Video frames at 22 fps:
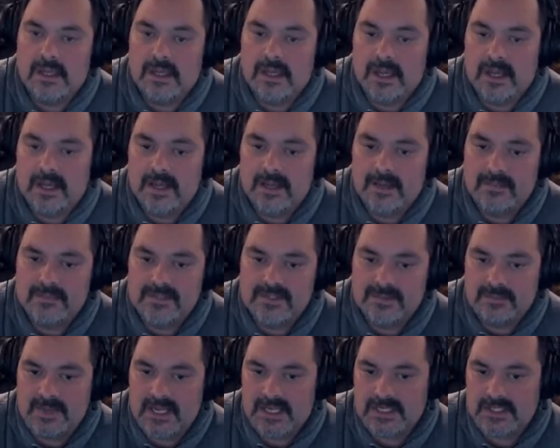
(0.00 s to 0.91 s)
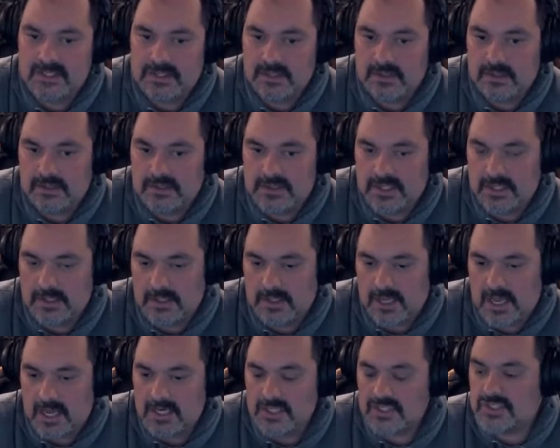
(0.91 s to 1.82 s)
um, to make to
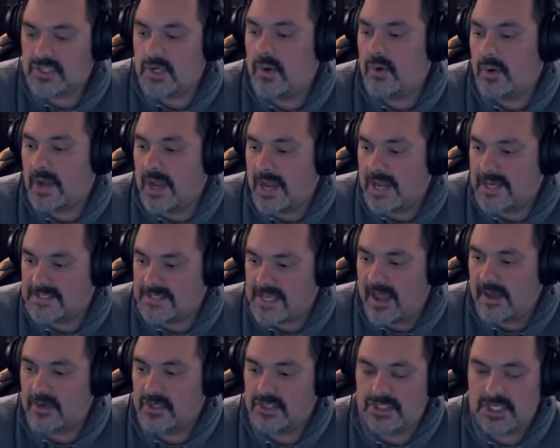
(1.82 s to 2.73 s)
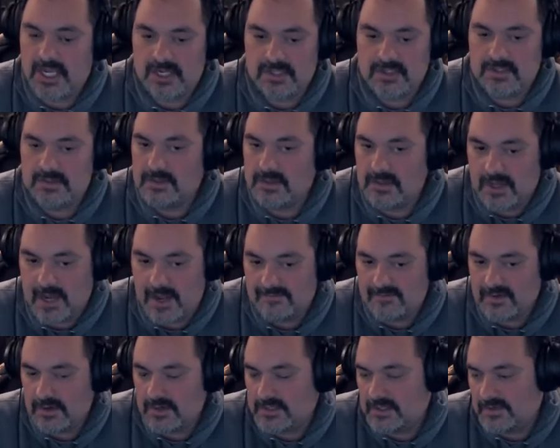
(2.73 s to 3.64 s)
kind of show guys how to change it. They're not very